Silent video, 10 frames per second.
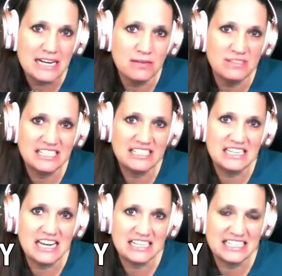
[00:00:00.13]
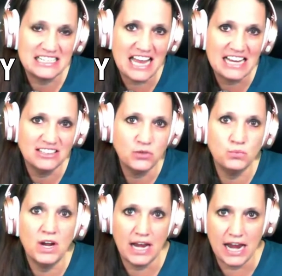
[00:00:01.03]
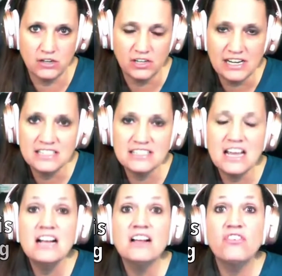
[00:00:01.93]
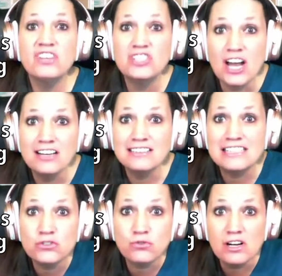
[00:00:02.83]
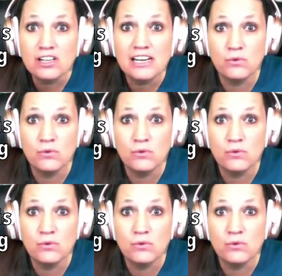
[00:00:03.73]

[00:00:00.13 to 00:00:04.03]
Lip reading: able to see exactly what areas the child is struggling